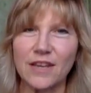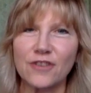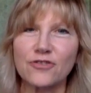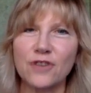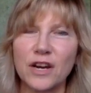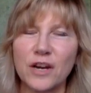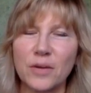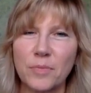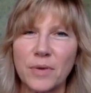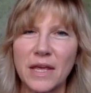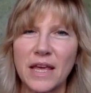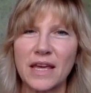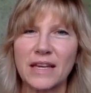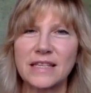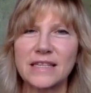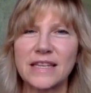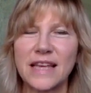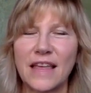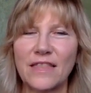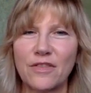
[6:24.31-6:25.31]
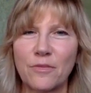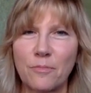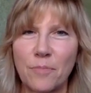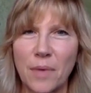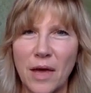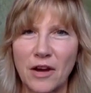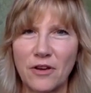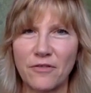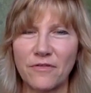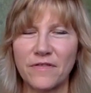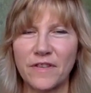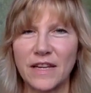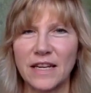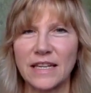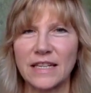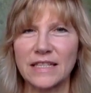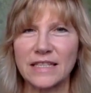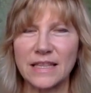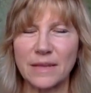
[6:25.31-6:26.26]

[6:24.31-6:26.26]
Try to begin to get the better feelings,